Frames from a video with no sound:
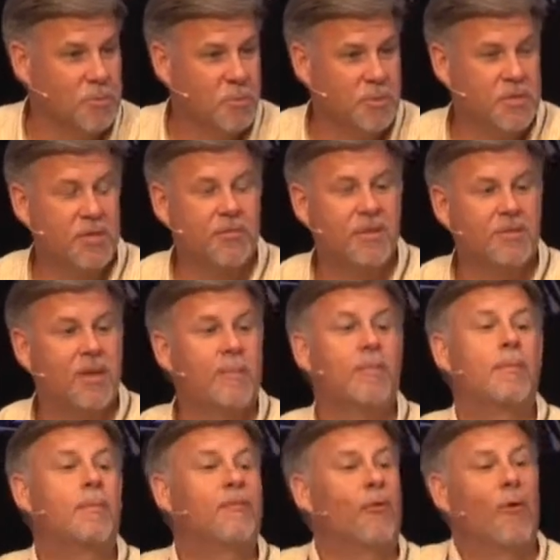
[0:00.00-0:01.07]
specifics there,
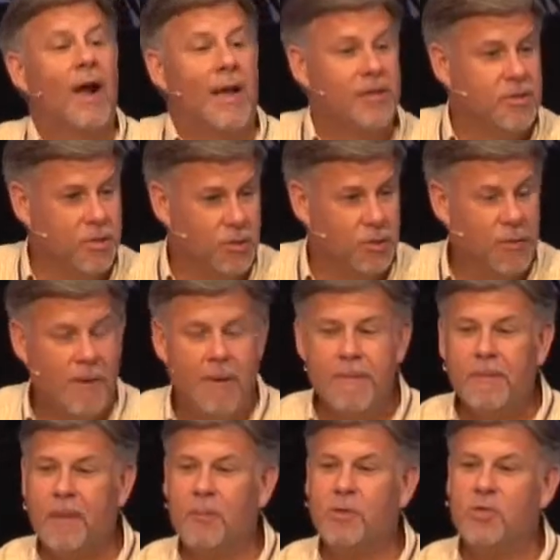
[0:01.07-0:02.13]
but before I do,
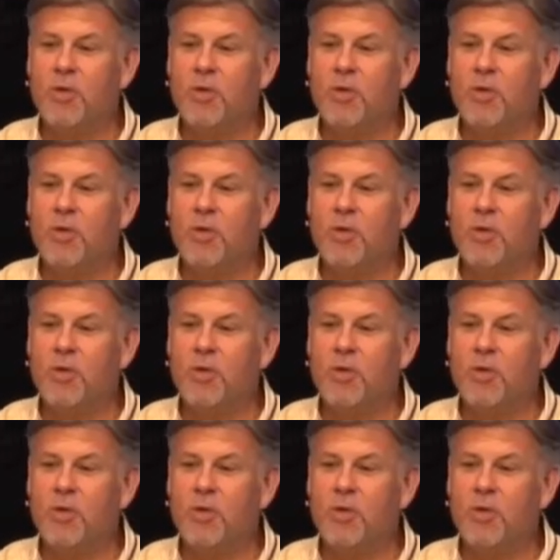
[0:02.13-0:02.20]
let me